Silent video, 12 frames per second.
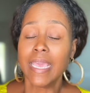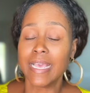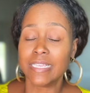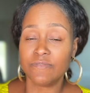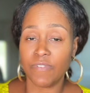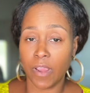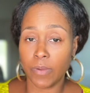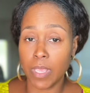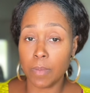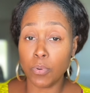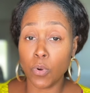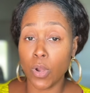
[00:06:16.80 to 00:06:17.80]
is very
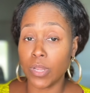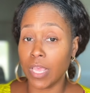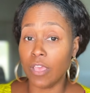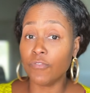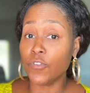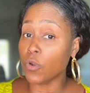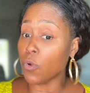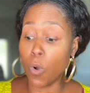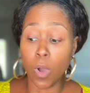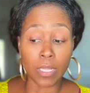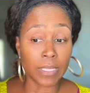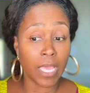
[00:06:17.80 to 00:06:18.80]
important. If you're
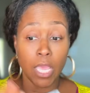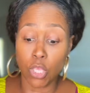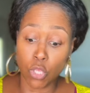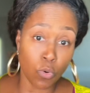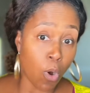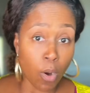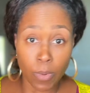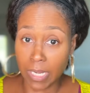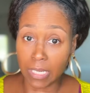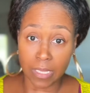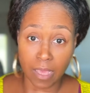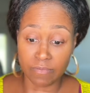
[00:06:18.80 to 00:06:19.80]
oily, you already
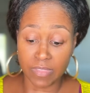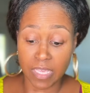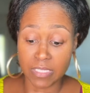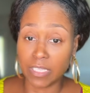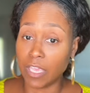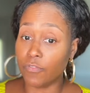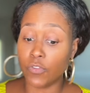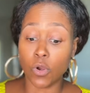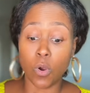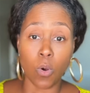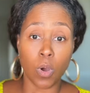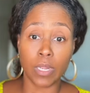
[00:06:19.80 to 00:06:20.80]
love this. If you're
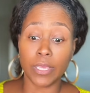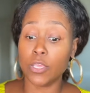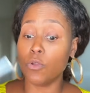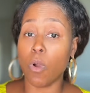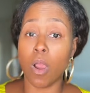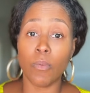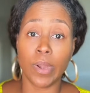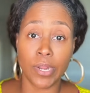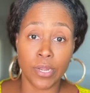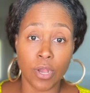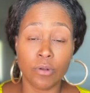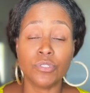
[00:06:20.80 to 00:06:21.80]
oily, you already
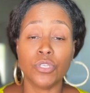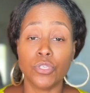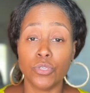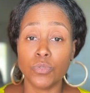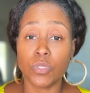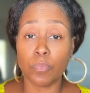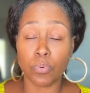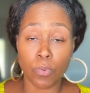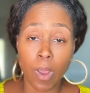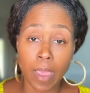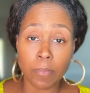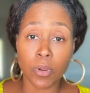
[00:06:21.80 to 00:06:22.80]
know to use a
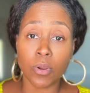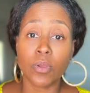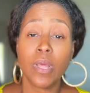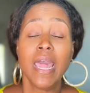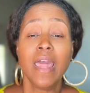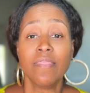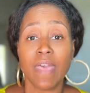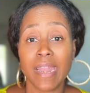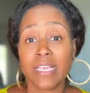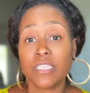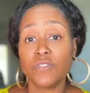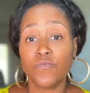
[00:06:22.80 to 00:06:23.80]
primer that
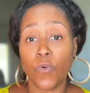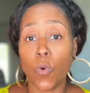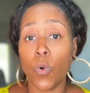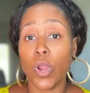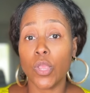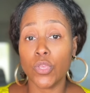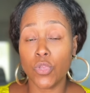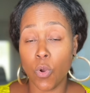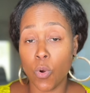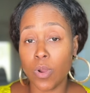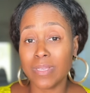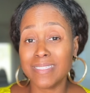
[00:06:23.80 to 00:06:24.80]
is for
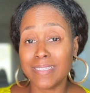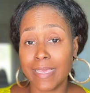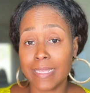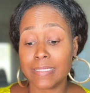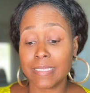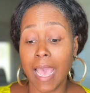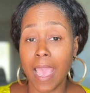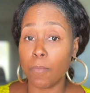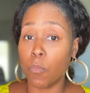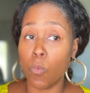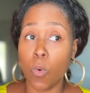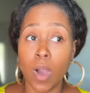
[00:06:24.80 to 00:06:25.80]
your skin type.
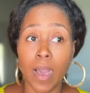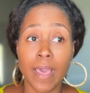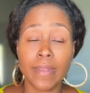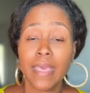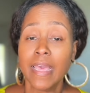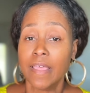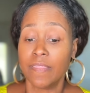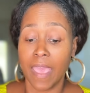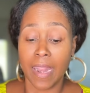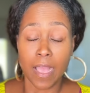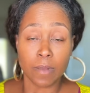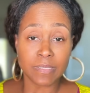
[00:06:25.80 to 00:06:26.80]
One that
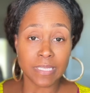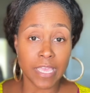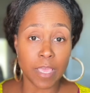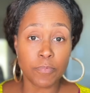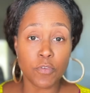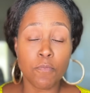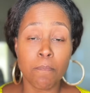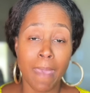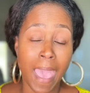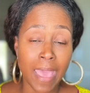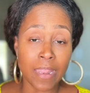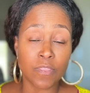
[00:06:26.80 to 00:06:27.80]
helps to keep you
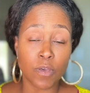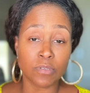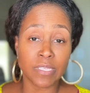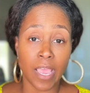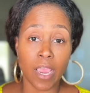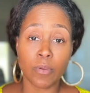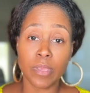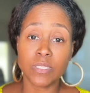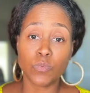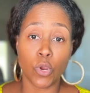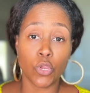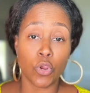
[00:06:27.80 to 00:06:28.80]
matte in those areas
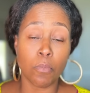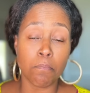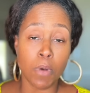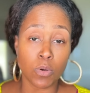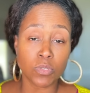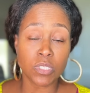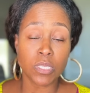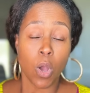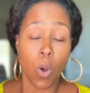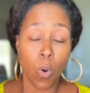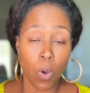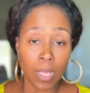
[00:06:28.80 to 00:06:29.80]
where you're most
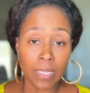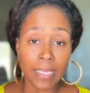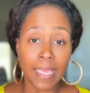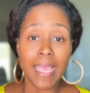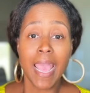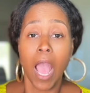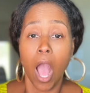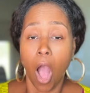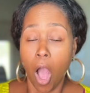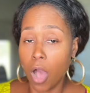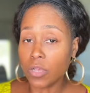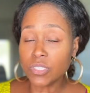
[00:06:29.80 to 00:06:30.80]
oily.
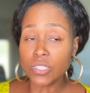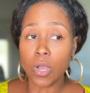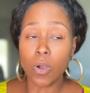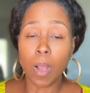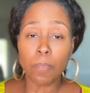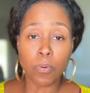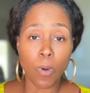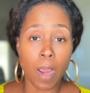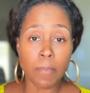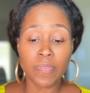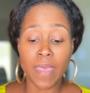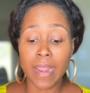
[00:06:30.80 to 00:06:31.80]
Also, a
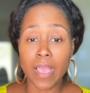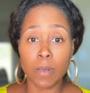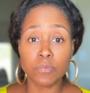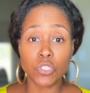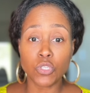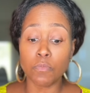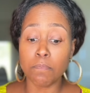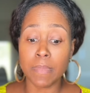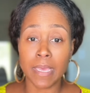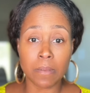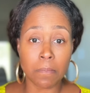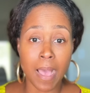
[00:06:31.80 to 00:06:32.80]
primer that helps to
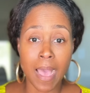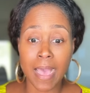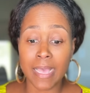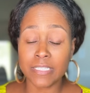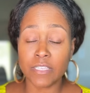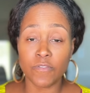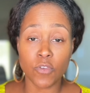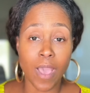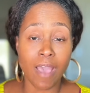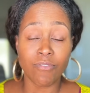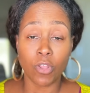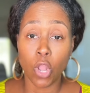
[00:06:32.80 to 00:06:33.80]
minimize if you
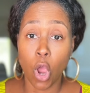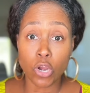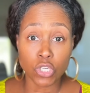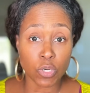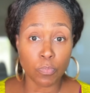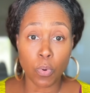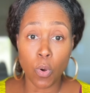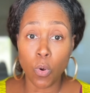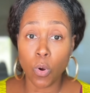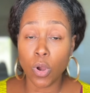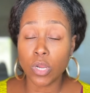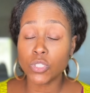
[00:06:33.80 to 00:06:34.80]
have larger
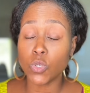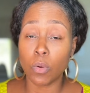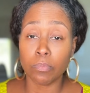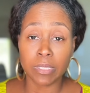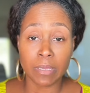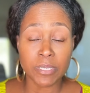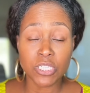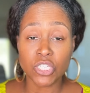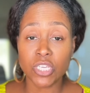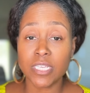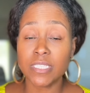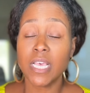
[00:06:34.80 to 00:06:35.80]
pores or
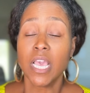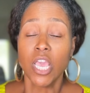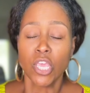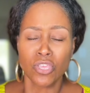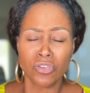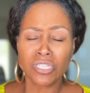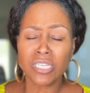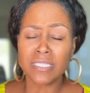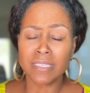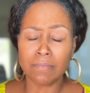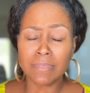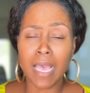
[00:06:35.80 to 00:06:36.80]
blemishes. Usually,
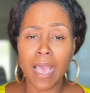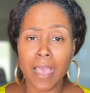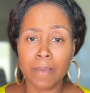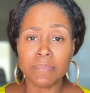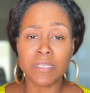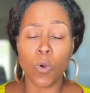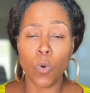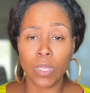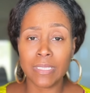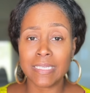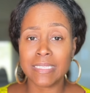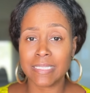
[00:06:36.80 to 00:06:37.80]
sometimes
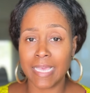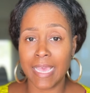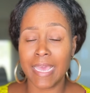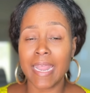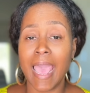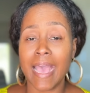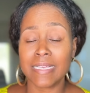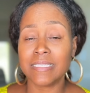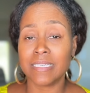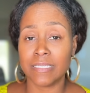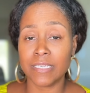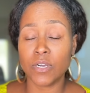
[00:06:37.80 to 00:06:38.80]
oily skin has
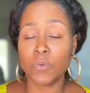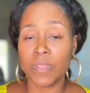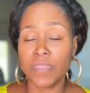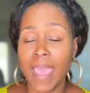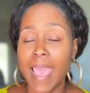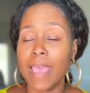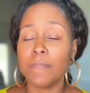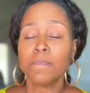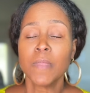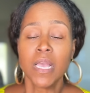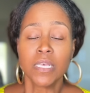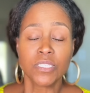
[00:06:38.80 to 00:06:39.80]
to deal with that.
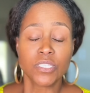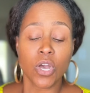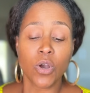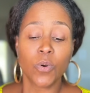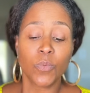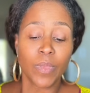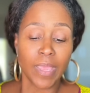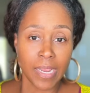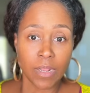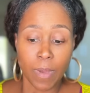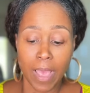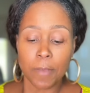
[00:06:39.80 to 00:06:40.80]
So
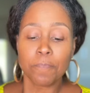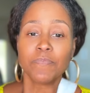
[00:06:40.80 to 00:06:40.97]
anyway,